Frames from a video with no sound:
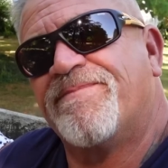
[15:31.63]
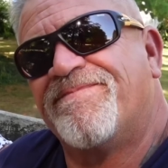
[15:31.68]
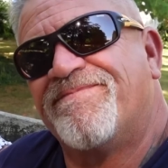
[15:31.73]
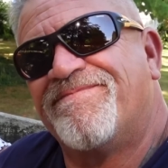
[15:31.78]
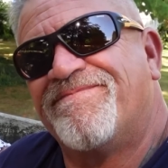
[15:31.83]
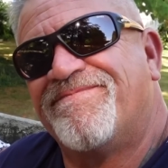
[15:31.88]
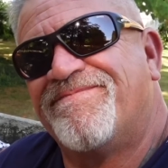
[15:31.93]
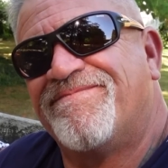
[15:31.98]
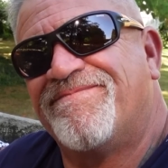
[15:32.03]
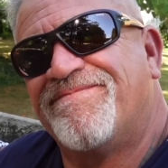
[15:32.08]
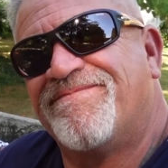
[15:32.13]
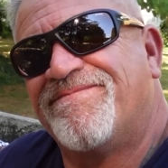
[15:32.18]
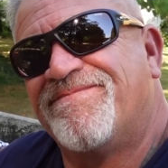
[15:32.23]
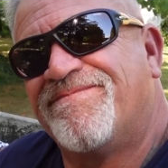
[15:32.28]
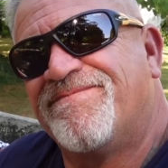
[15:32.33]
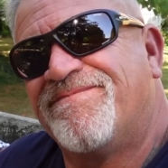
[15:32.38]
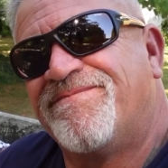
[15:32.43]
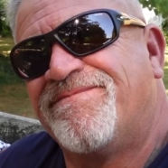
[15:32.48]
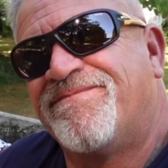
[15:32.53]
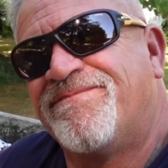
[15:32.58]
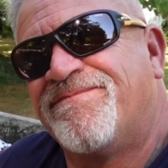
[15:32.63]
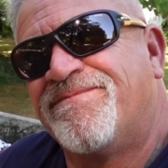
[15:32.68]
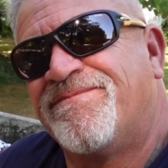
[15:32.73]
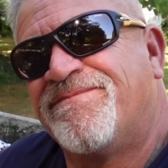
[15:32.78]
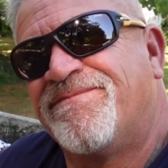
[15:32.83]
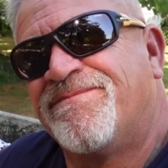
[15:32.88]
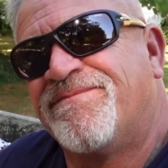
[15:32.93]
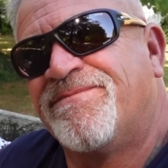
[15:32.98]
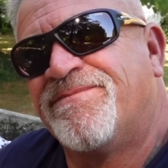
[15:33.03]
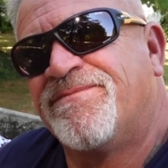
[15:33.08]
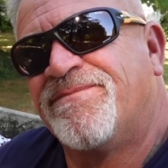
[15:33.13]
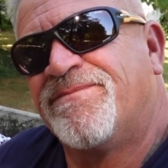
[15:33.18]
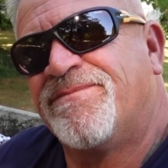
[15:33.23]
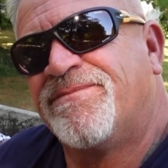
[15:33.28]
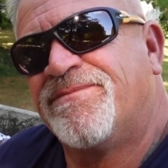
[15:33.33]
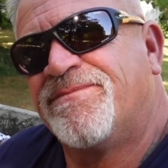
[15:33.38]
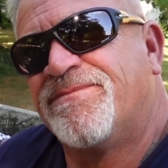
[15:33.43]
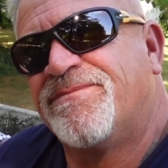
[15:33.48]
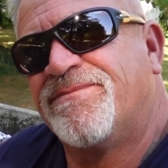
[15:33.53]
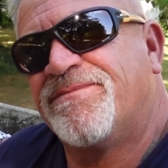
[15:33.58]

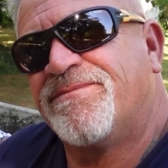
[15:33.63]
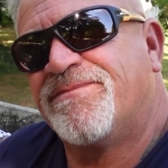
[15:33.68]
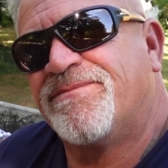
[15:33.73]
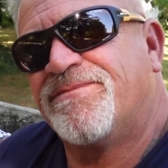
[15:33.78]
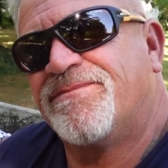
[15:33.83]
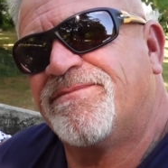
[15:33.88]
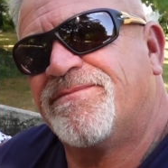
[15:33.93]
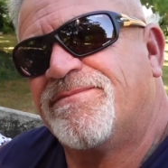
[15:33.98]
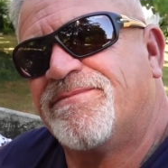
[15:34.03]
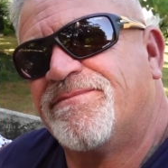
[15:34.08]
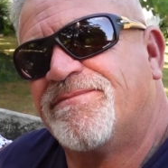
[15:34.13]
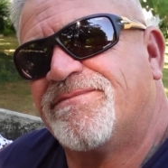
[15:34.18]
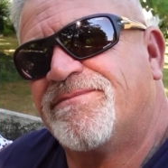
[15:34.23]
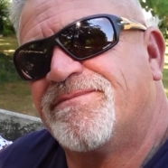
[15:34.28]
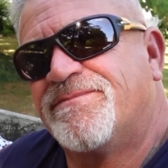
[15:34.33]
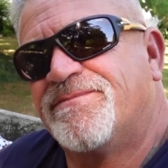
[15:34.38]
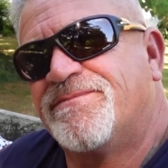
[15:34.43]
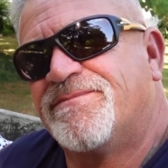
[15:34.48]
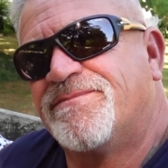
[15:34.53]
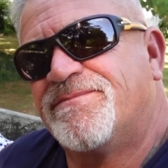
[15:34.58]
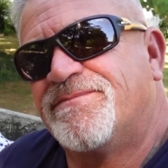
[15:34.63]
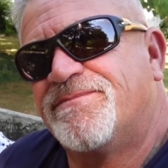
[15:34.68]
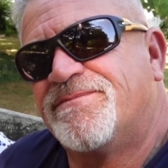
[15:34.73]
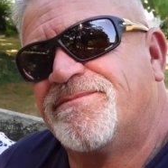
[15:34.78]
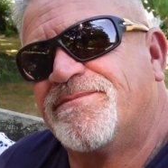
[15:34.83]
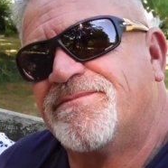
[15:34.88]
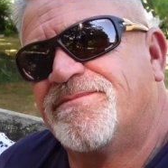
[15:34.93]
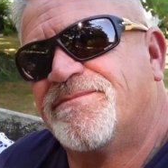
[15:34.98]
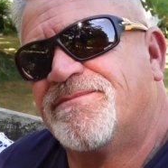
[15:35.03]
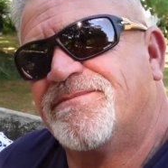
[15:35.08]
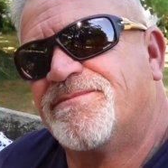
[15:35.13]
The person shown says nothing.